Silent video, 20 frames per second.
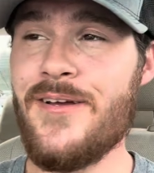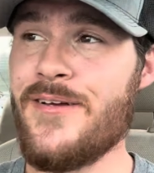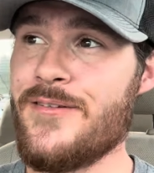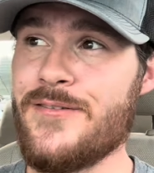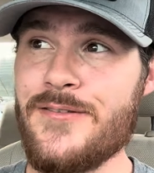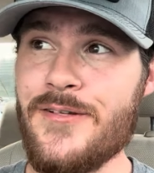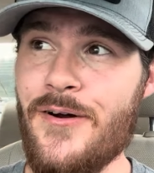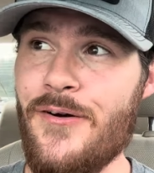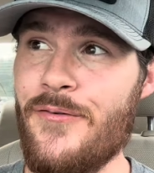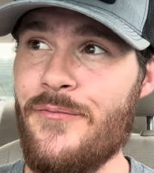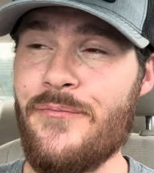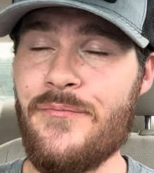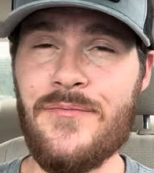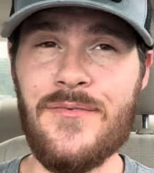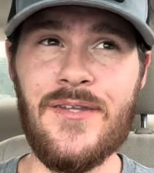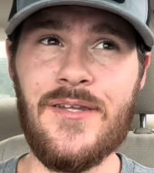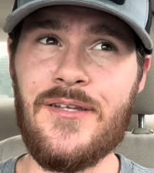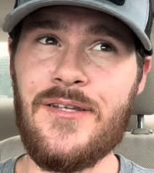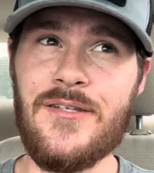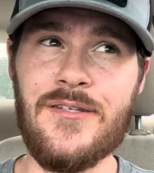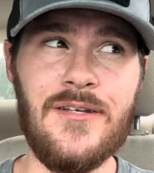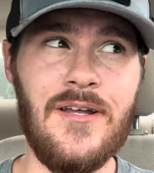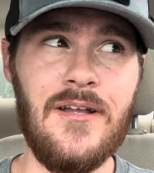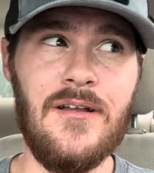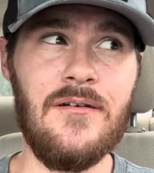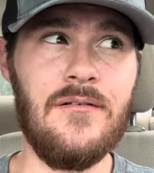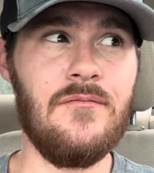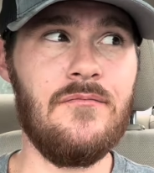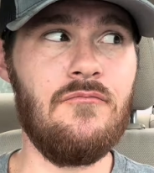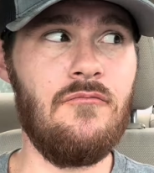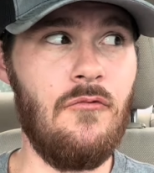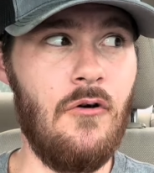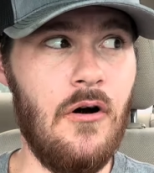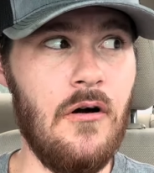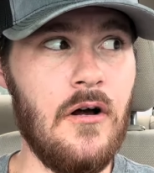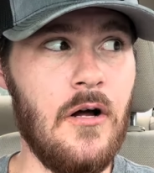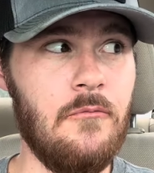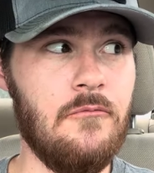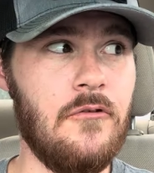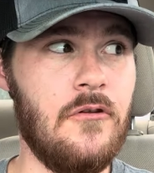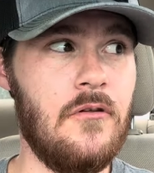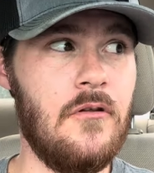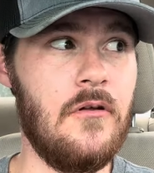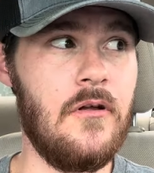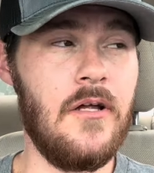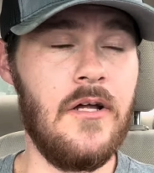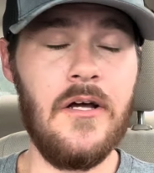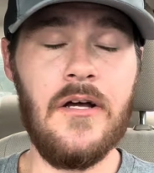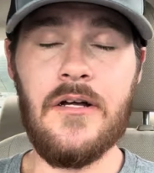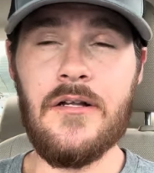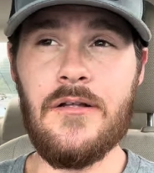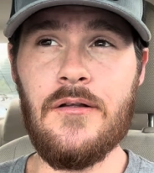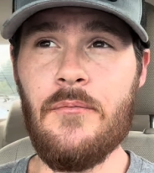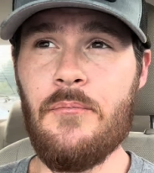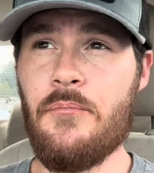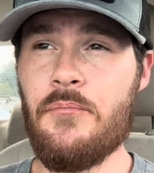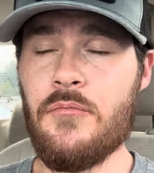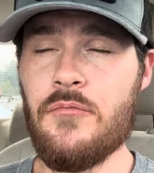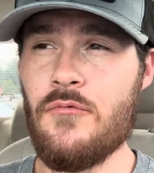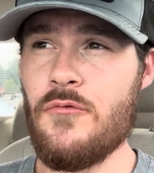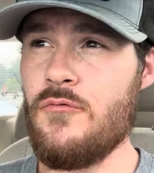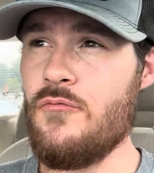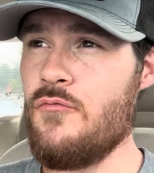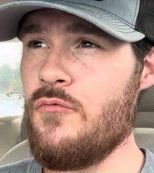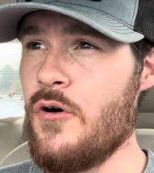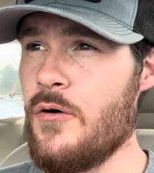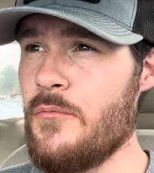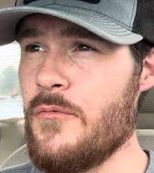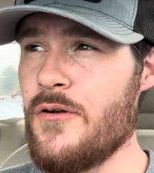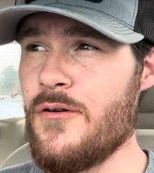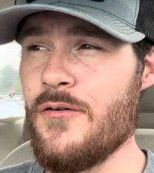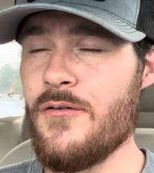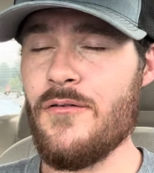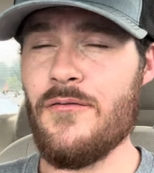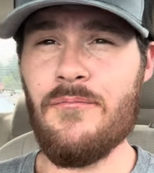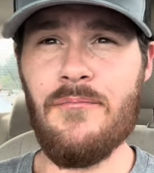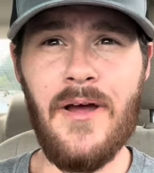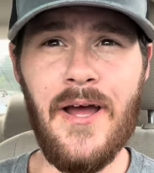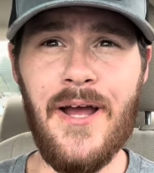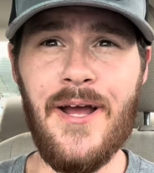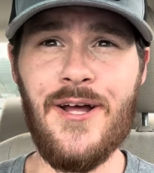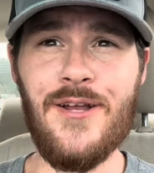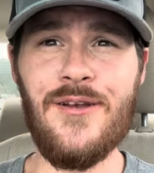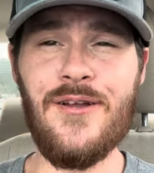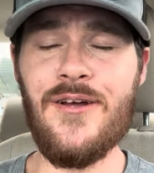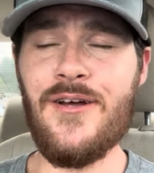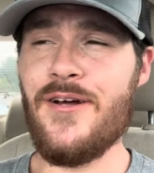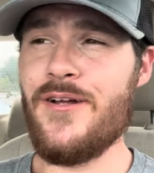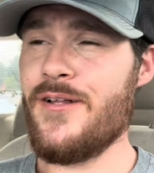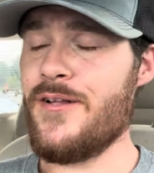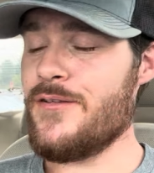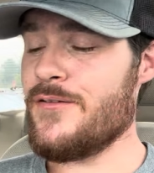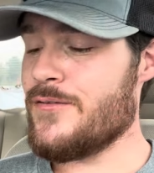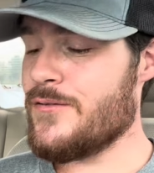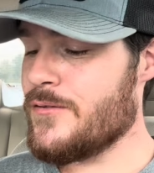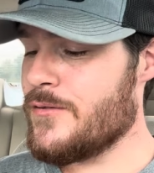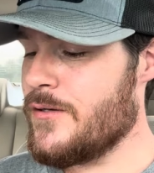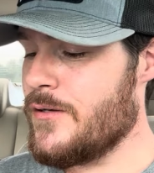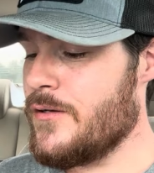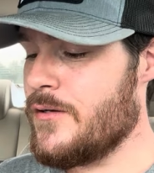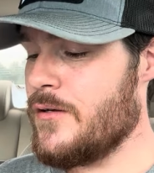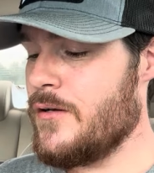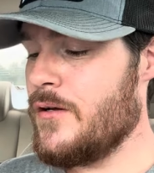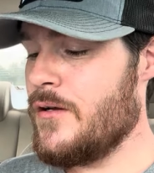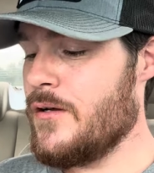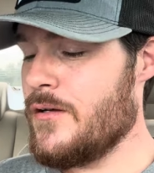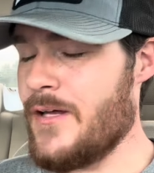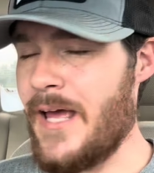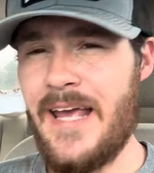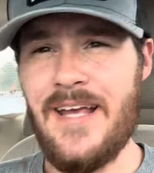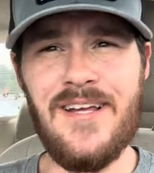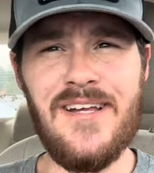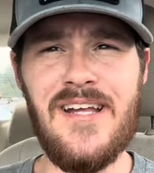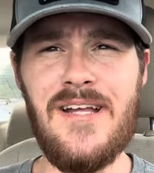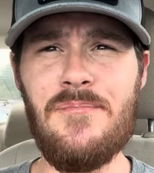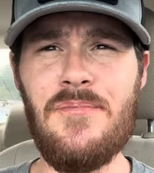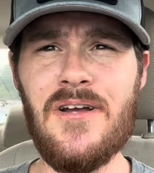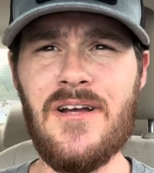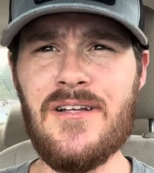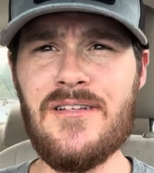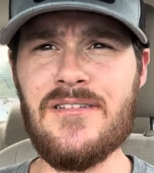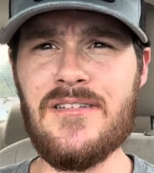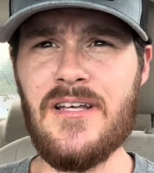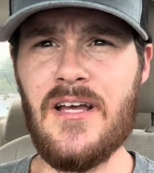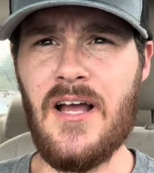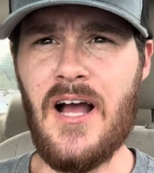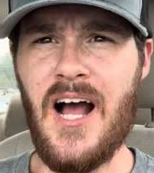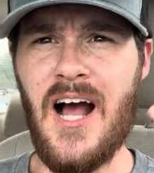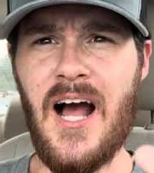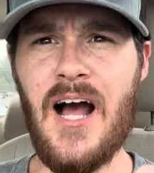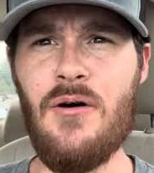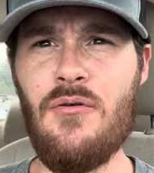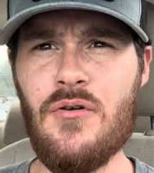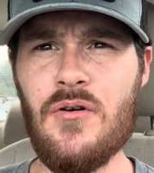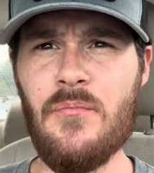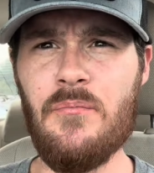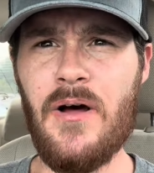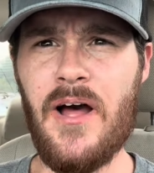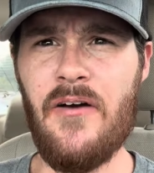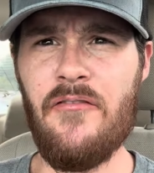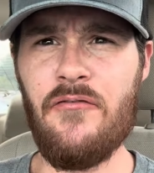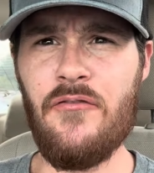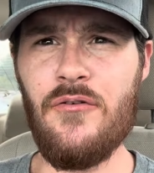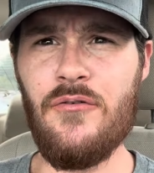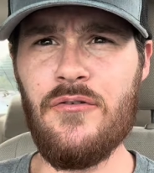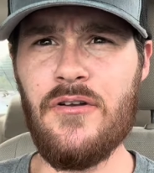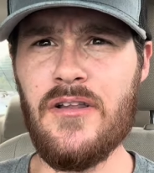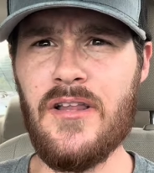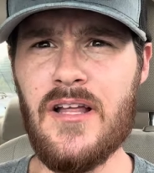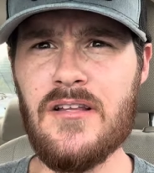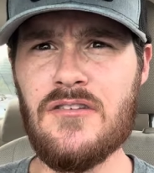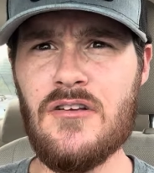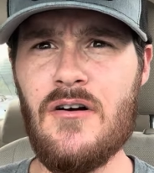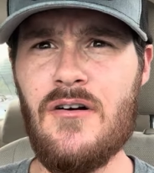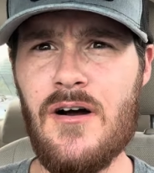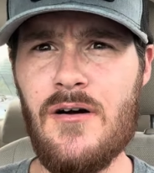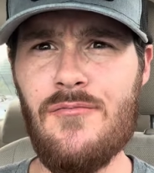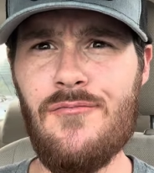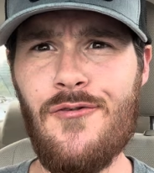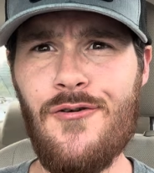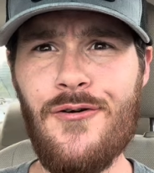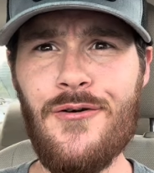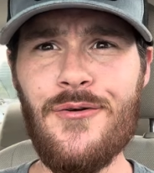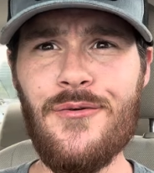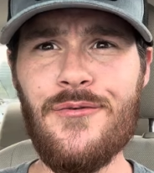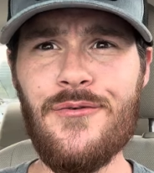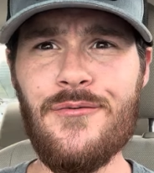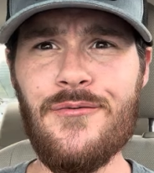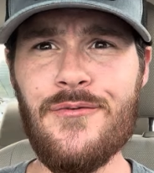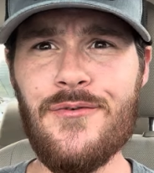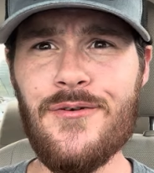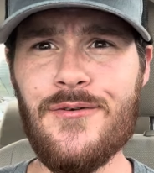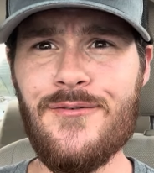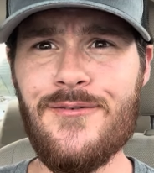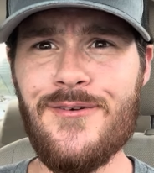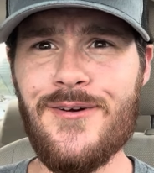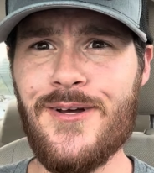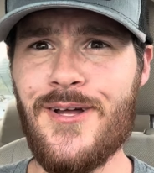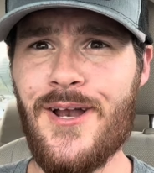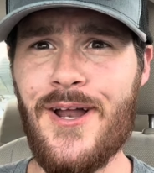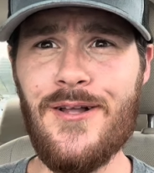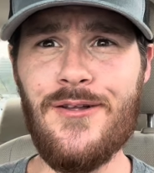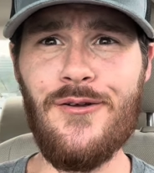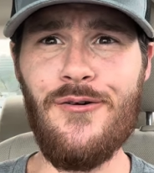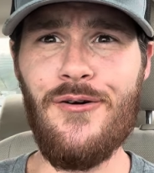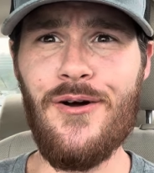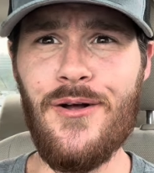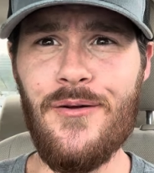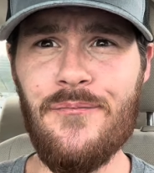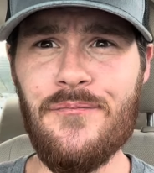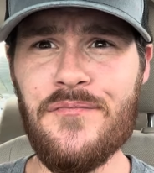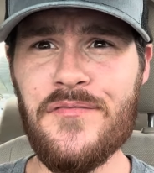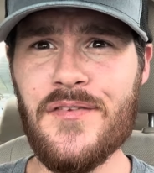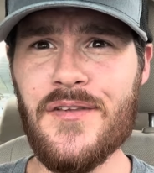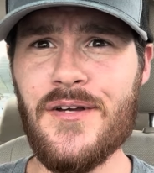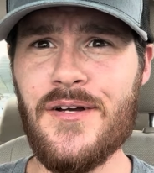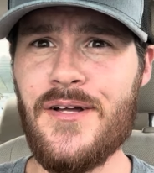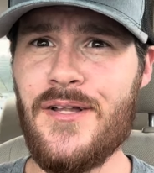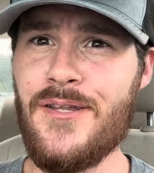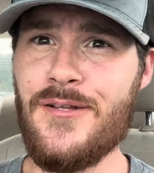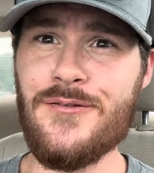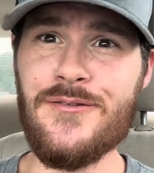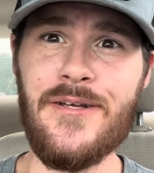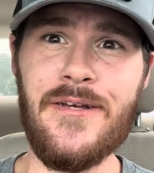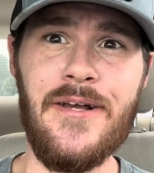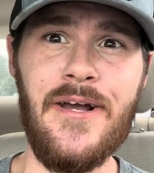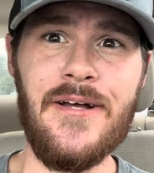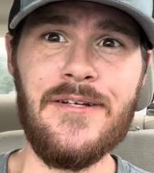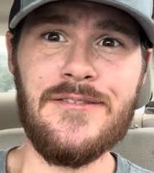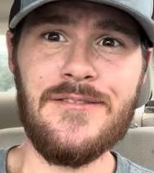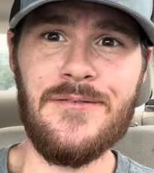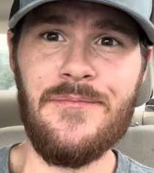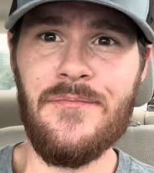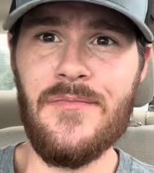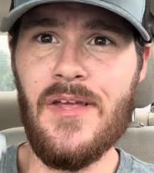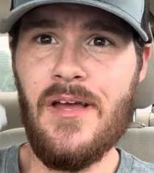So just kind of walk up to the, the woman or man that's gatekeeping and say, I want to buy food and that's all I want. Can I do it? And they'll say yes.